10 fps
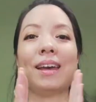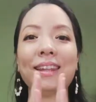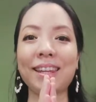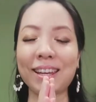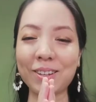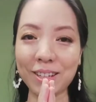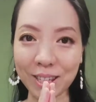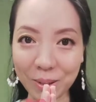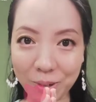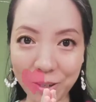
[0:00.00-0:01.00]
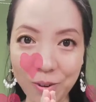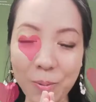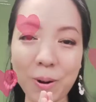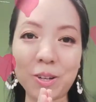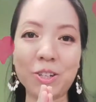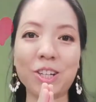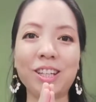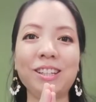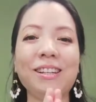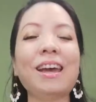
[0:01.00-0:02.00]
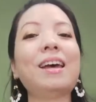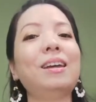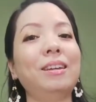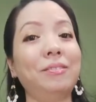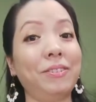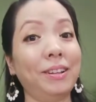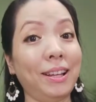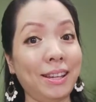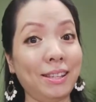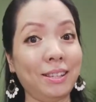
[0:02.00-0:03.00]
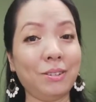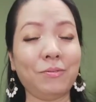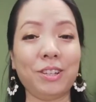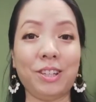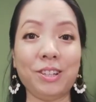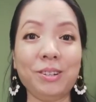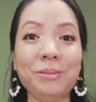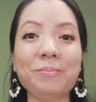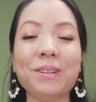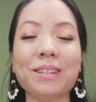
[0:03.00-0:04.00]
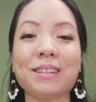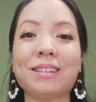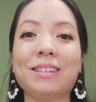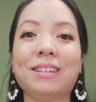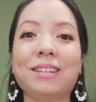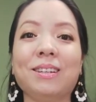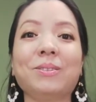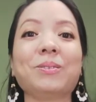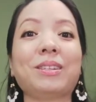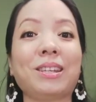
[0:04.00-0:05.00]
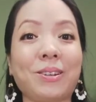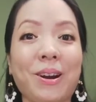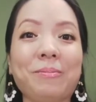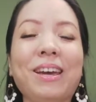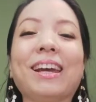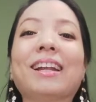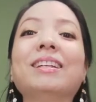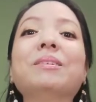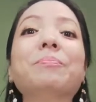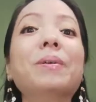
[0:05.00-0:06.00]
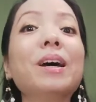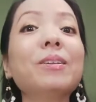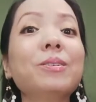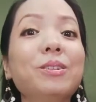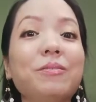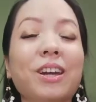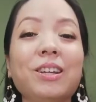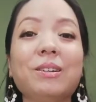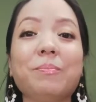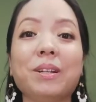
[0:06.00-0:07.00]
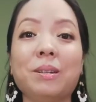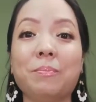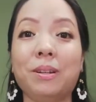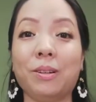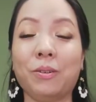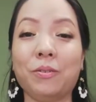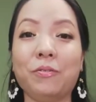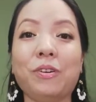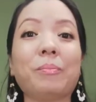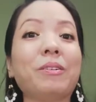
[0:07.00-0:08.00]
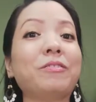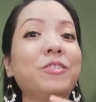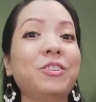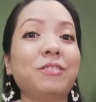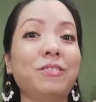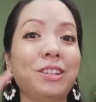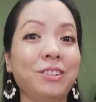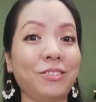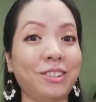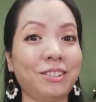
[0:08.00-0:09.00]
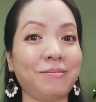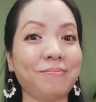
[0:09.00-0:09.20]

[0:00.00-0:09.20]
Thank you, dear, so much for watching. If you like this video, please consider to subscribe and click the bell notification button below for my future videos.